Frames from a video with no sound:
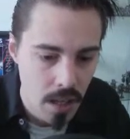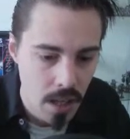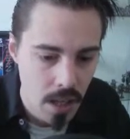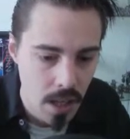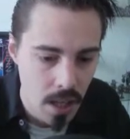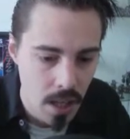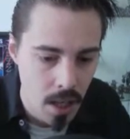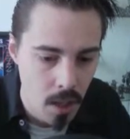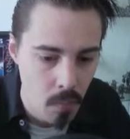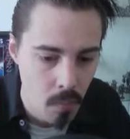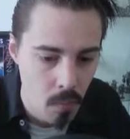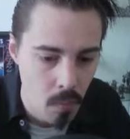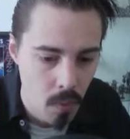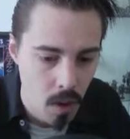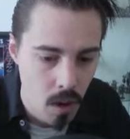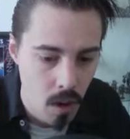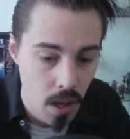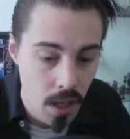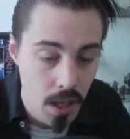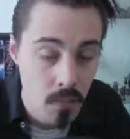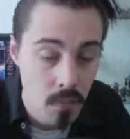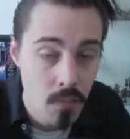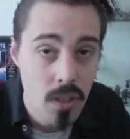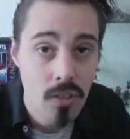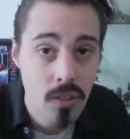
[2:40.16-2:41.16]
I
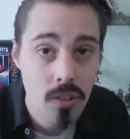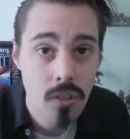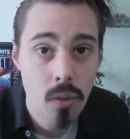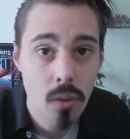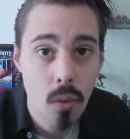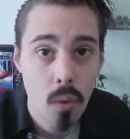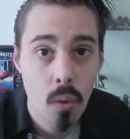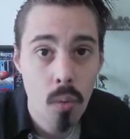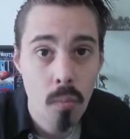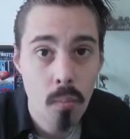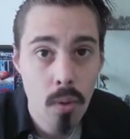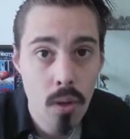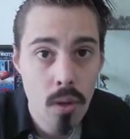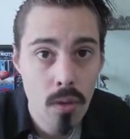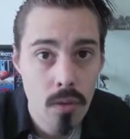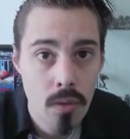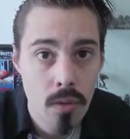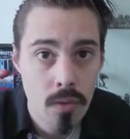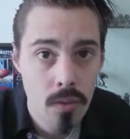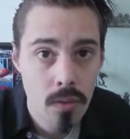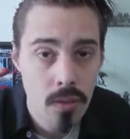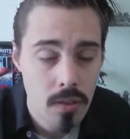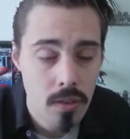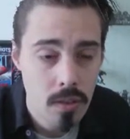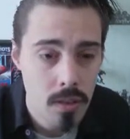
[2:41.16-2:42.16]
can restore
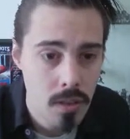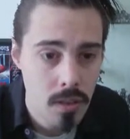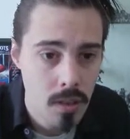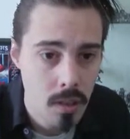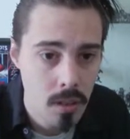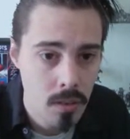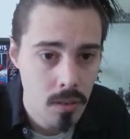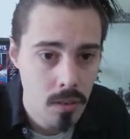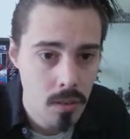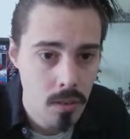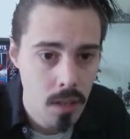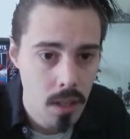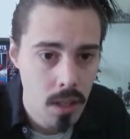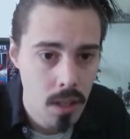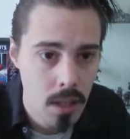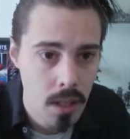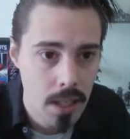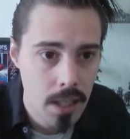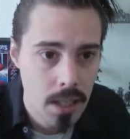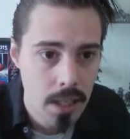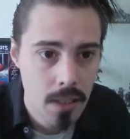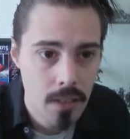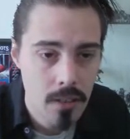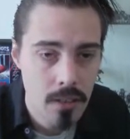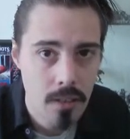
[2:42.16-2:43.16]
moves. So
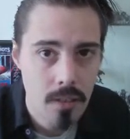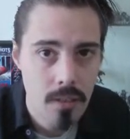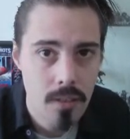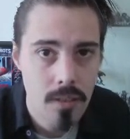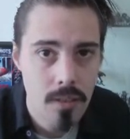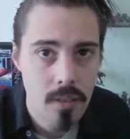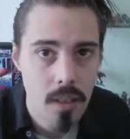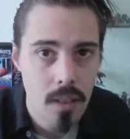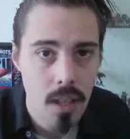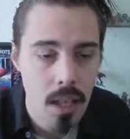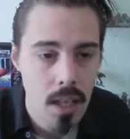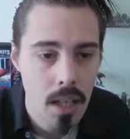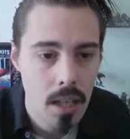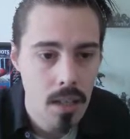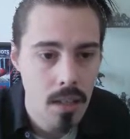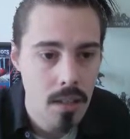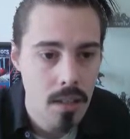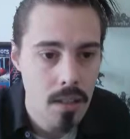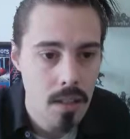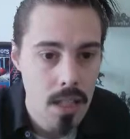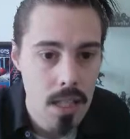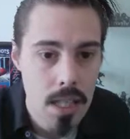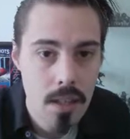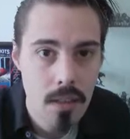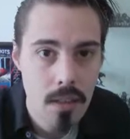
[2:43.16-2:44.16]
Elixirs
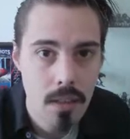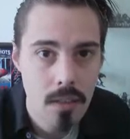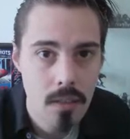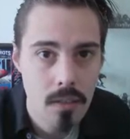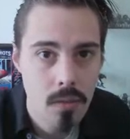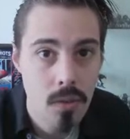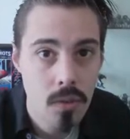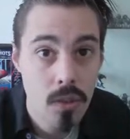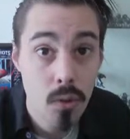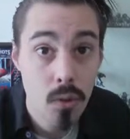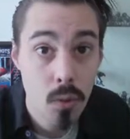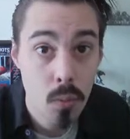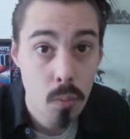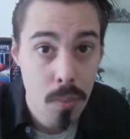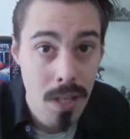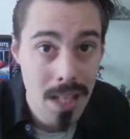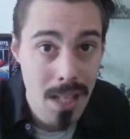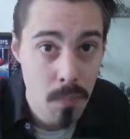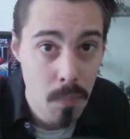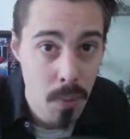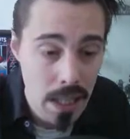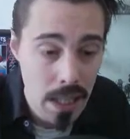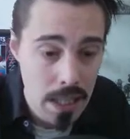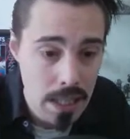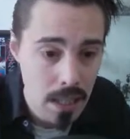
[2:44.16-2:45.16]
and Ethers restore
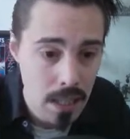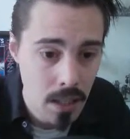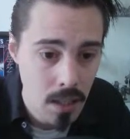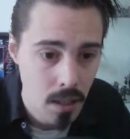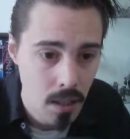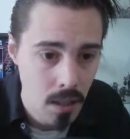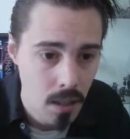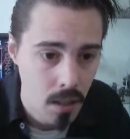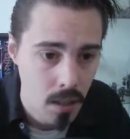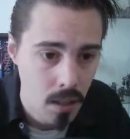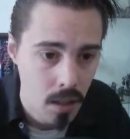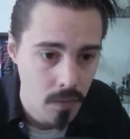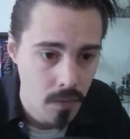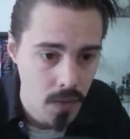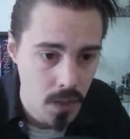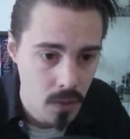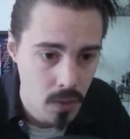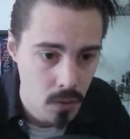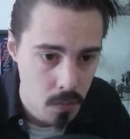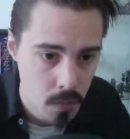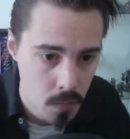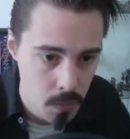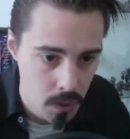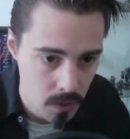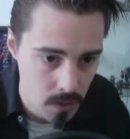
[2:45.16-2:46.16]
PP of
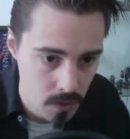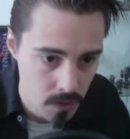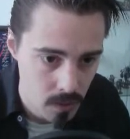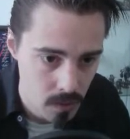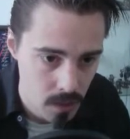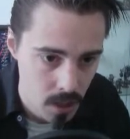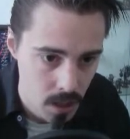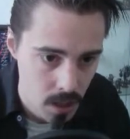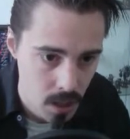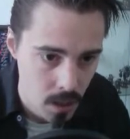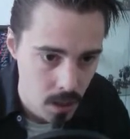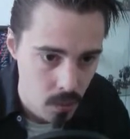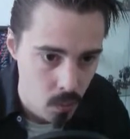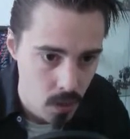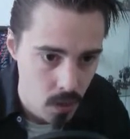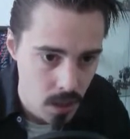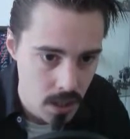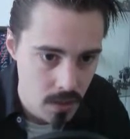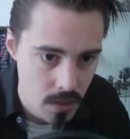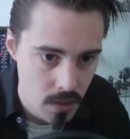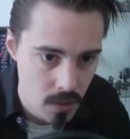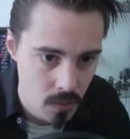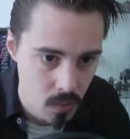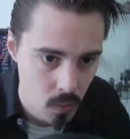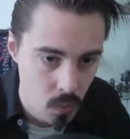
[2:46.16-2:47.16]
used moves,
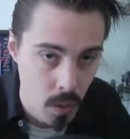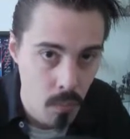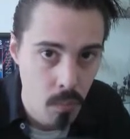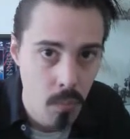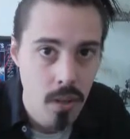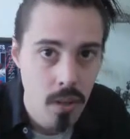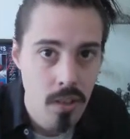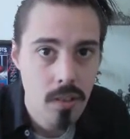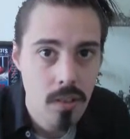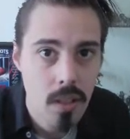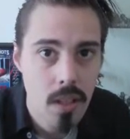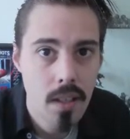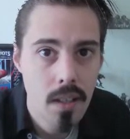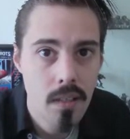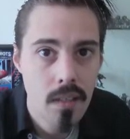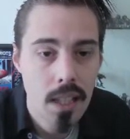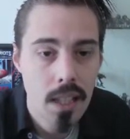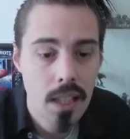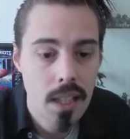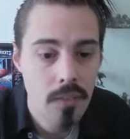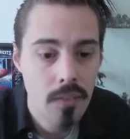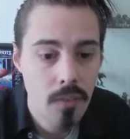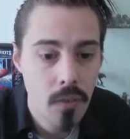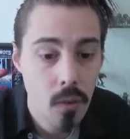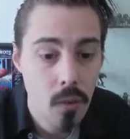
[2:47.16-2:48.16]
which when we're stuck in the
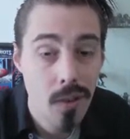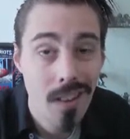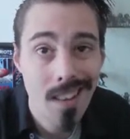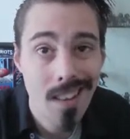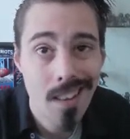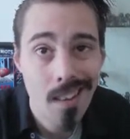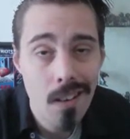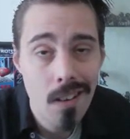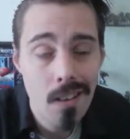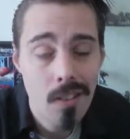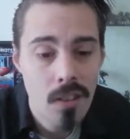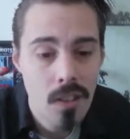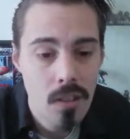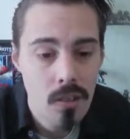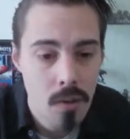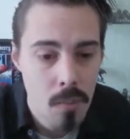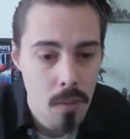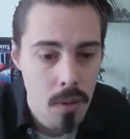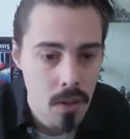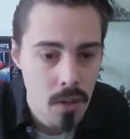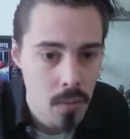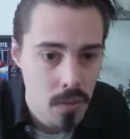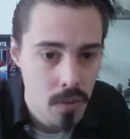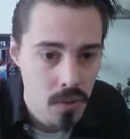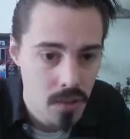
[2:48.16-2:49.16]
Elite Four and can't use a
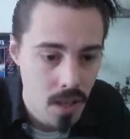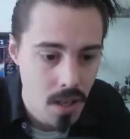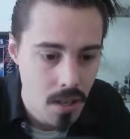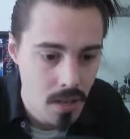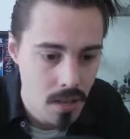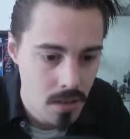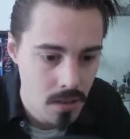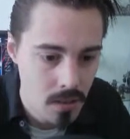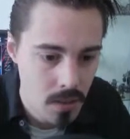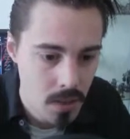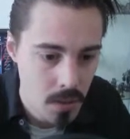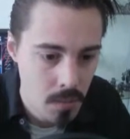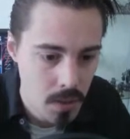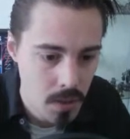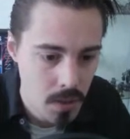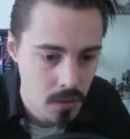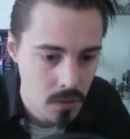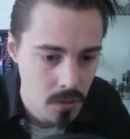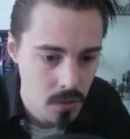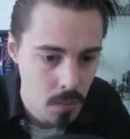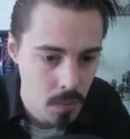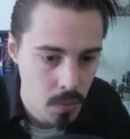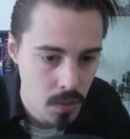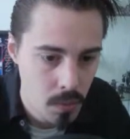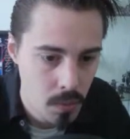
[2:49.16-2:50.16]
Pokemon Center, it's going to be
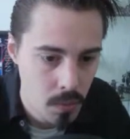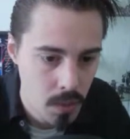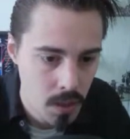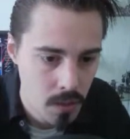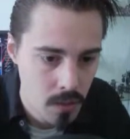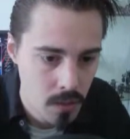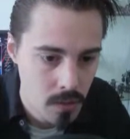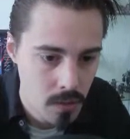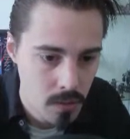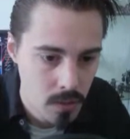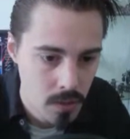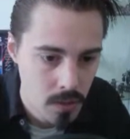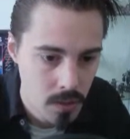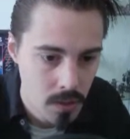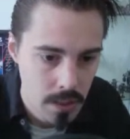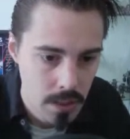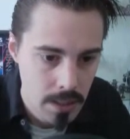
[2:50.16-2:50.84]
super duper useful.